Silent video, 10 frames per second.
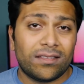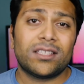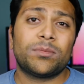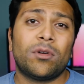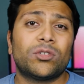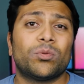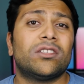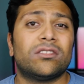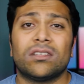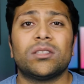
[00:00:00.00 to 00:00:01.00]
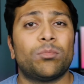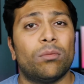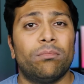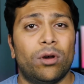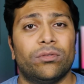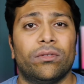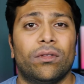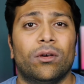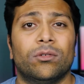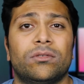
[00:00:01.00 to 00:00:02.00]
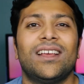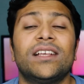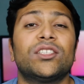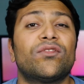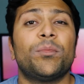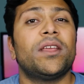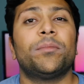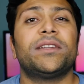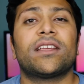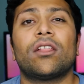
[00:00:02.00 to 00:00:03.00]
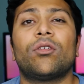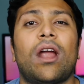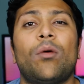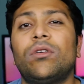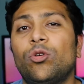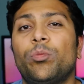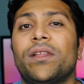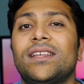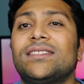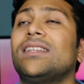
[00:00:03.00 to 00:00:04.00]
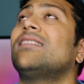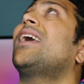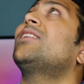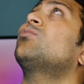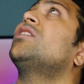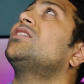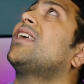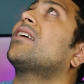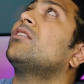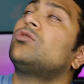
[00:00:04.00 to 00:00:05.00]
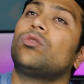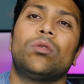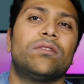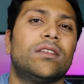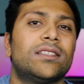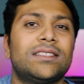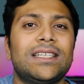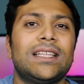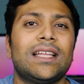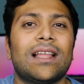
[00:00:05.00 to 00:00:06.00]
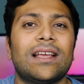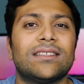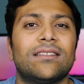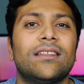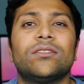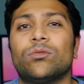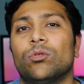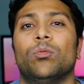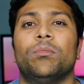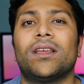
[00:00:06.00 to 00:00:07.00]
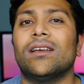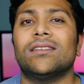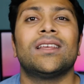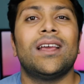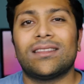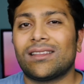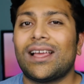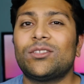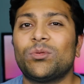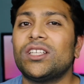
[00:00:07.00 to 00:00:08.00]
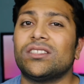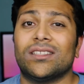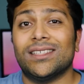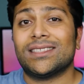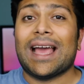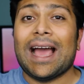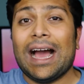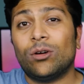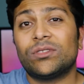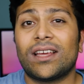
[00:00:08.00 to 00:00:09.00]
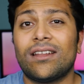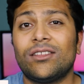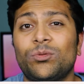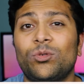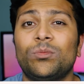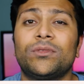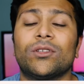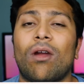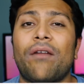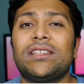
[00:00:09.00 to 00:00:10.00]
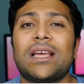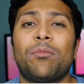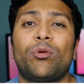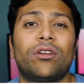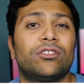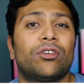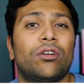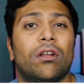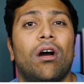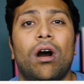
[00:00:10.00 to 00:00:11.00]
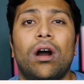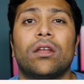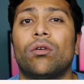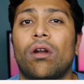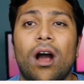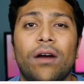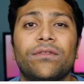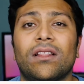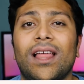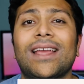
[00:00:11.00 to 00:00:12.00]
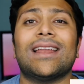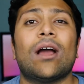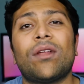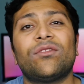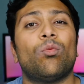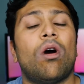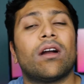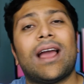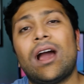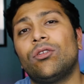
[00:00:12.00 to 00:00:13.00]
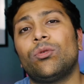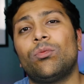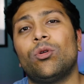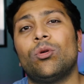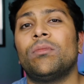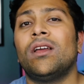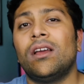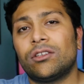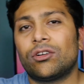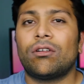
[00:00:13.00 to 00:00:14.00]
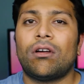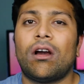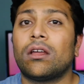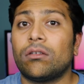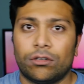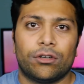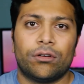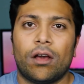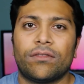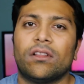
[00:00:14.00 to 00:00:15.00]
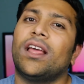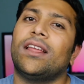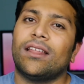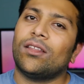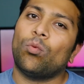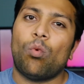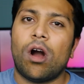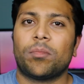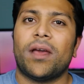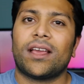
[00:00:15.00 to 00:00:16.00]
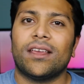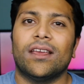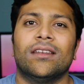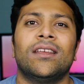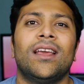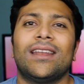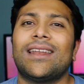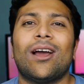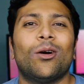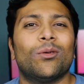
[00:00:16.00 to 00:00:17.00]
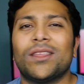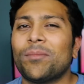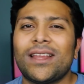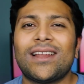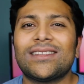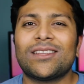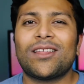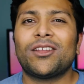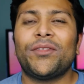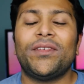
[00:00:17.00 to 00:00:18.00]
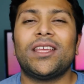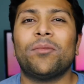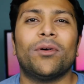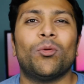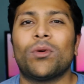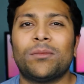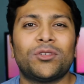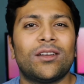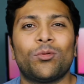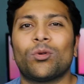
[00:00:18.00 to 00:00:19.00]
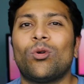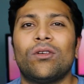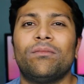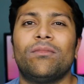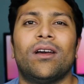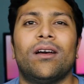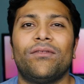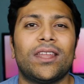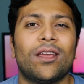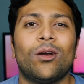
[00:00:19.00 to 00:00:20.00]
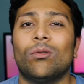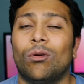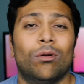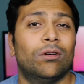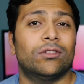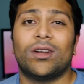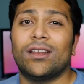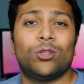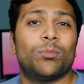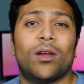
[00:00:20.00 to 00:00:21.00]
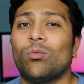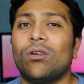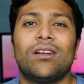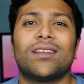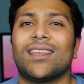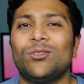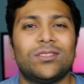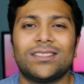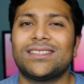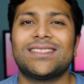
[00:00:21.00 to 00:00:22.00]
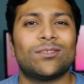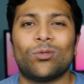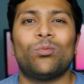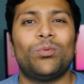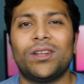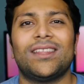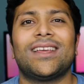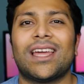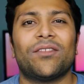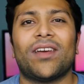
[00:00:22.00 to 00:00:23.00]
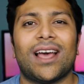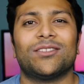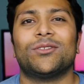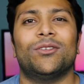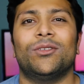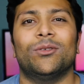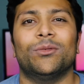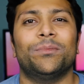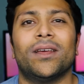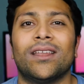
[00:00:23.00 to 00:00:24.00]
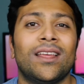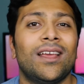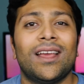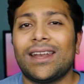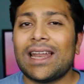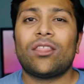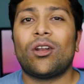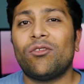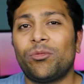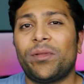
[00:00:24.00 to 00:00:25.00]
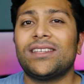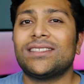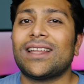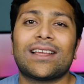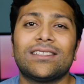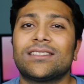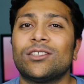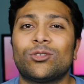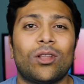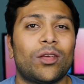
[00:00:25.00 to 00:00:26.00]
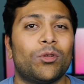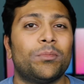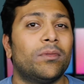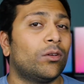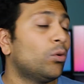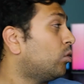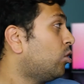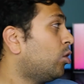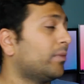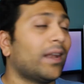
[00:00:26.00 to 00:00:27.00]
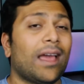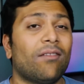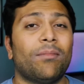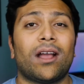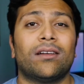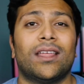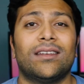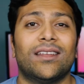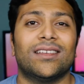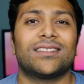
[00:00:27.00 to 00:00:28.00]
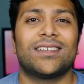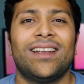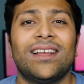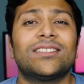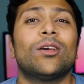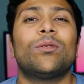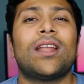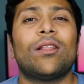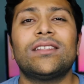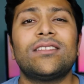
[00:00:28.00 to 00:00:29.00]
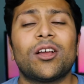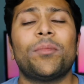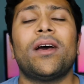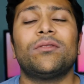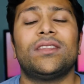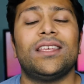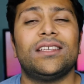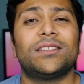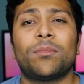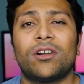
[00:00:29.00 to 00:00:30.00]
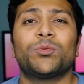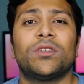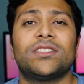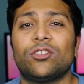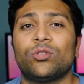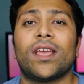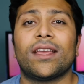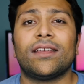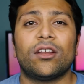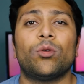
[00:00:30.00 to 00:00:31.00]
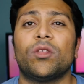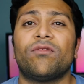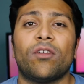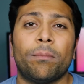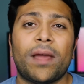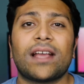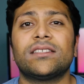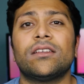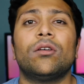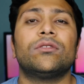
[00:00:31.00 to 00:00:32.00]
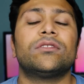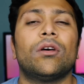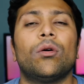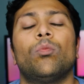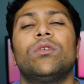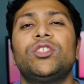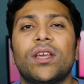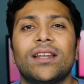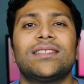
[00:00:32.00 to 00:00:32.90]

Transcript: this smart switch does support both of those. So for me in particular, I wanted to replace the light switch that controlled the ceiling lights in this room because the light switch is outside this room, so every time I wanted to turn on or off the light, I would have to walk out of the room, turn on or turn off the light, and then walk back in. Now, that may not sound that inconvenient, but when I'm trying to record video or trying to do my work, it was just really kind of a hassle to do. But now that I've replaced it, I can just control it with the Google Home that I have back on that desk. So now let's talk about the smart switch that you get here from Maxcio. So what you get